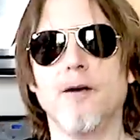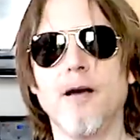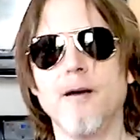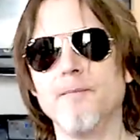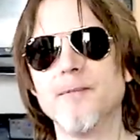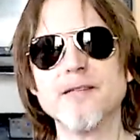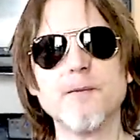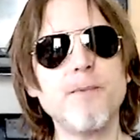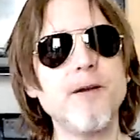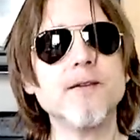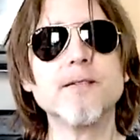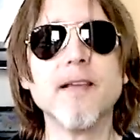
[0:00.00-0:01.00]
um, this
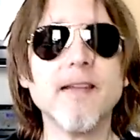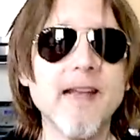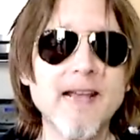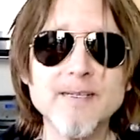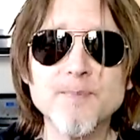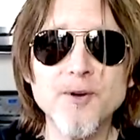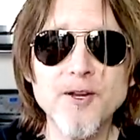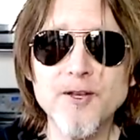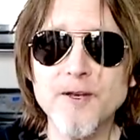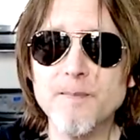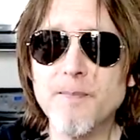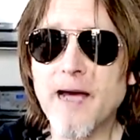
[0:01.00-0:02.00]
appears like it has pretty
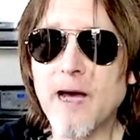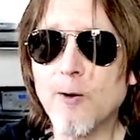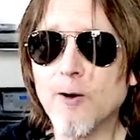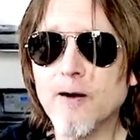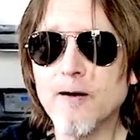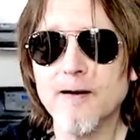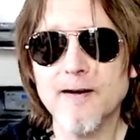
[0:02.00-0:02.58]
good power.